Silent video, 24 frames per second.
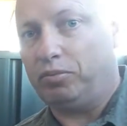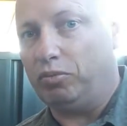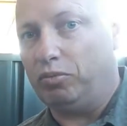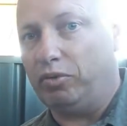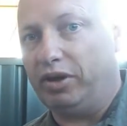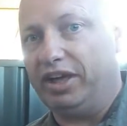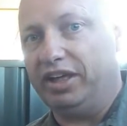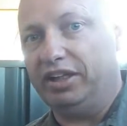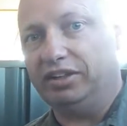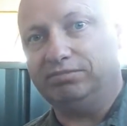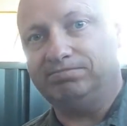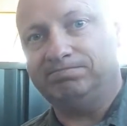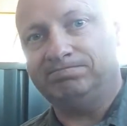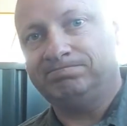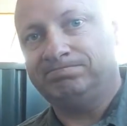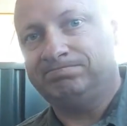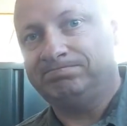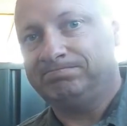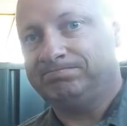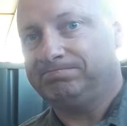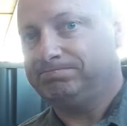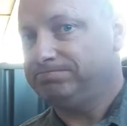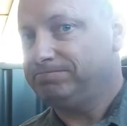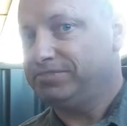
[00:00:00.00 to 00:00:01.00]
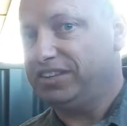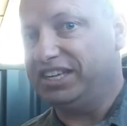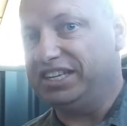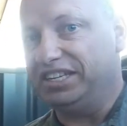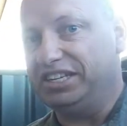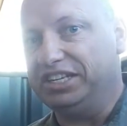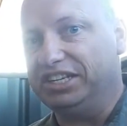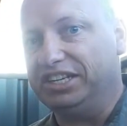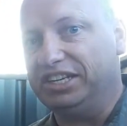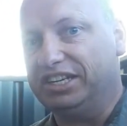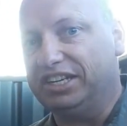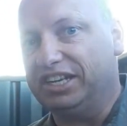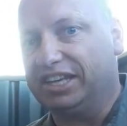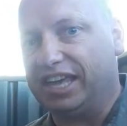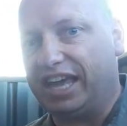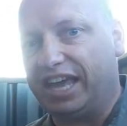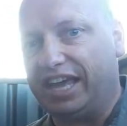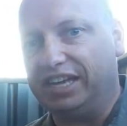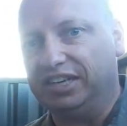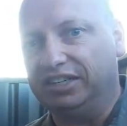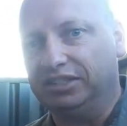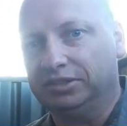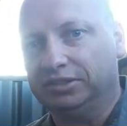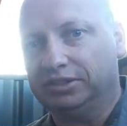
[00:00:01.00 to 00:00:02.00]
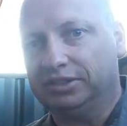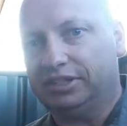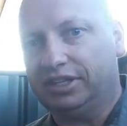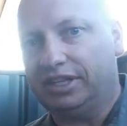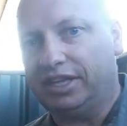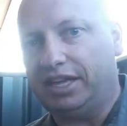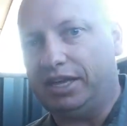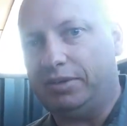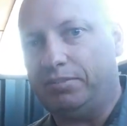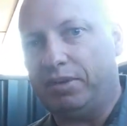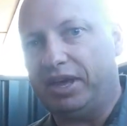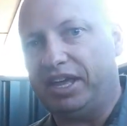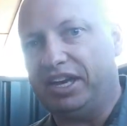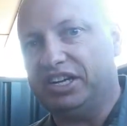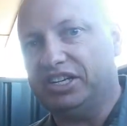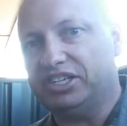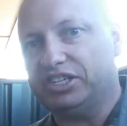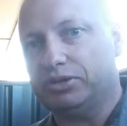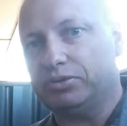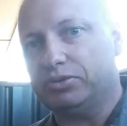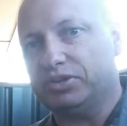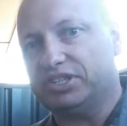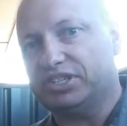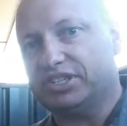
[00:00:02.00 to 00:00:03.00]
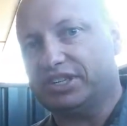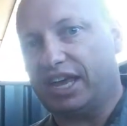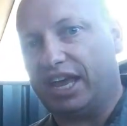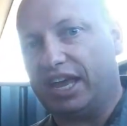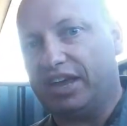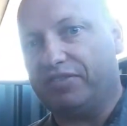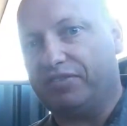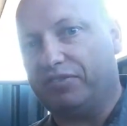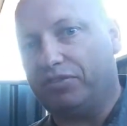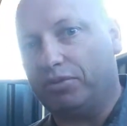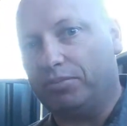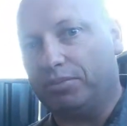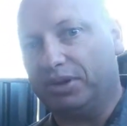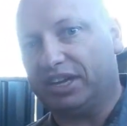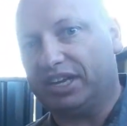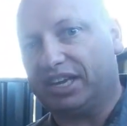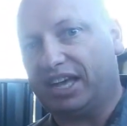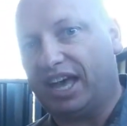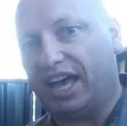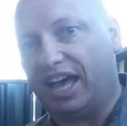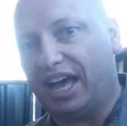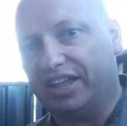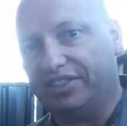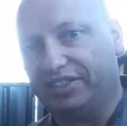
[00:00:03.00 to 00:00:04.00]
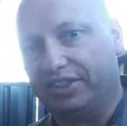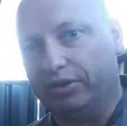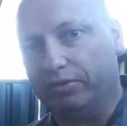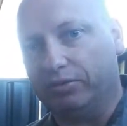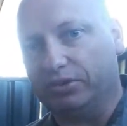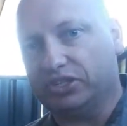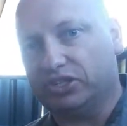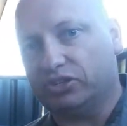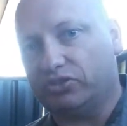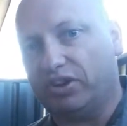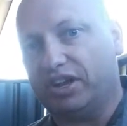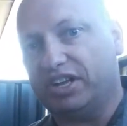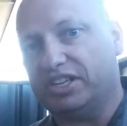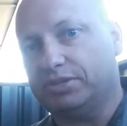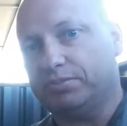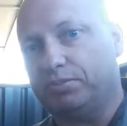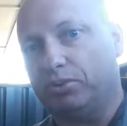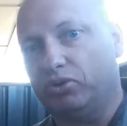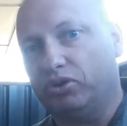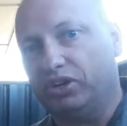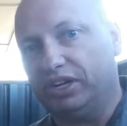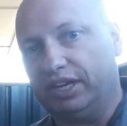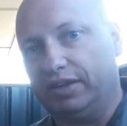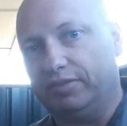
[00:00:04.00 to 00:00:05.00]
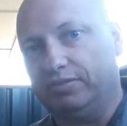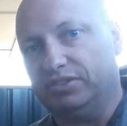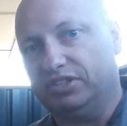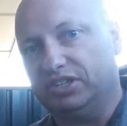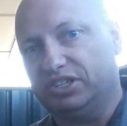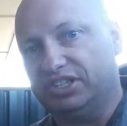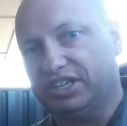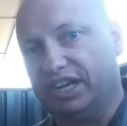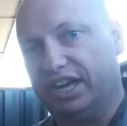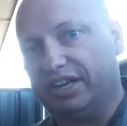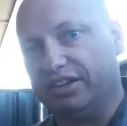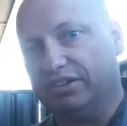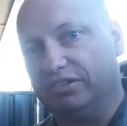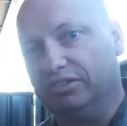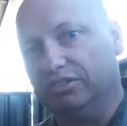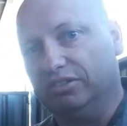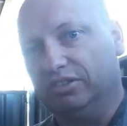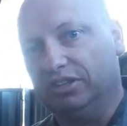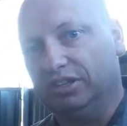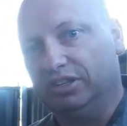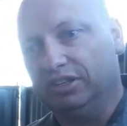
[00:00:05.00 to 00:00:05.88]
Well, he did it again he managed to escape from a cart that was transporting him to jail.